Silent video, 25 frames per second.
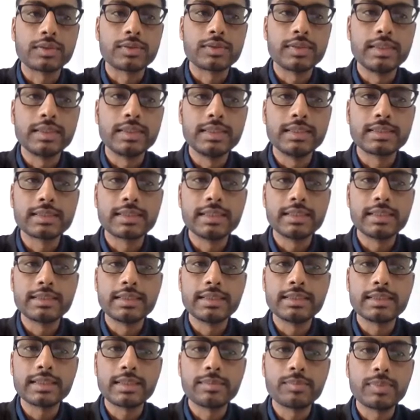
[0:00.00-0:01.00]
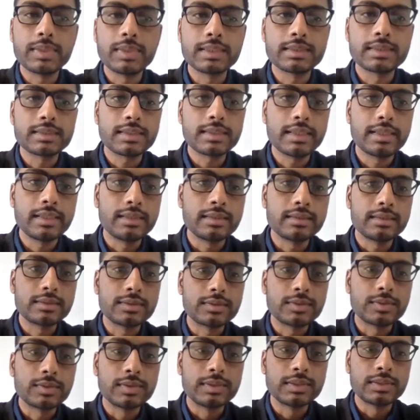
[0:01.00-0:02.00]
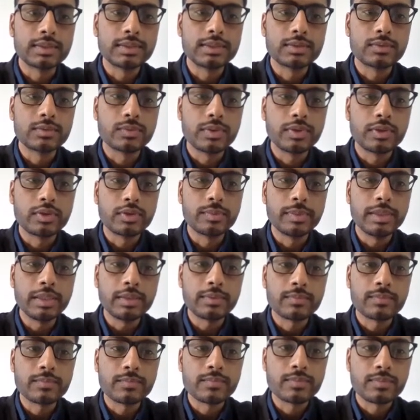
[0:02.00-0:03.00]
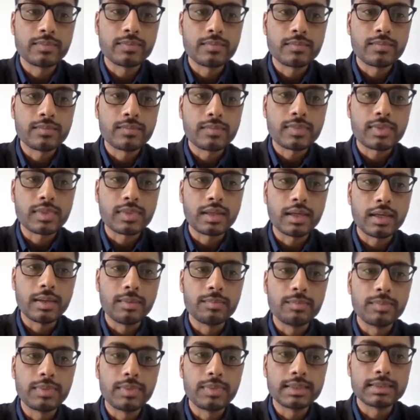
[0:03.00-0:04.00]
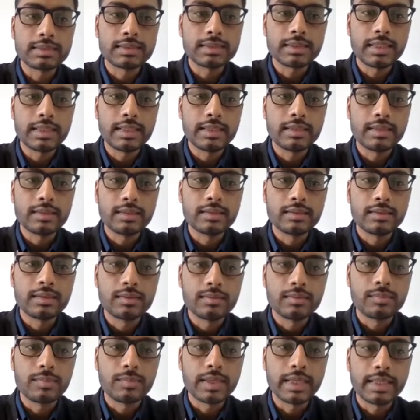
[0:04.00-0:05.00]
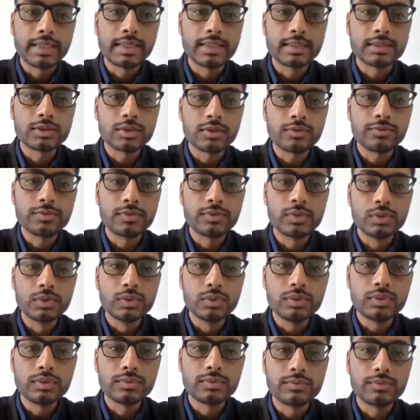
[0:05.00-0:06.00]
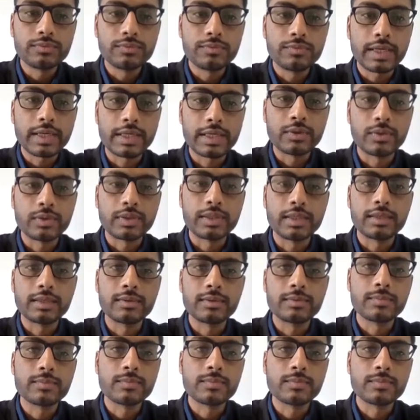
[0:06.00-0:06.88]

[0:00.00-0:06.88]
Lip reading: So in this case, it is m plus n. So this is going to be m plus n minus of 2 factorial,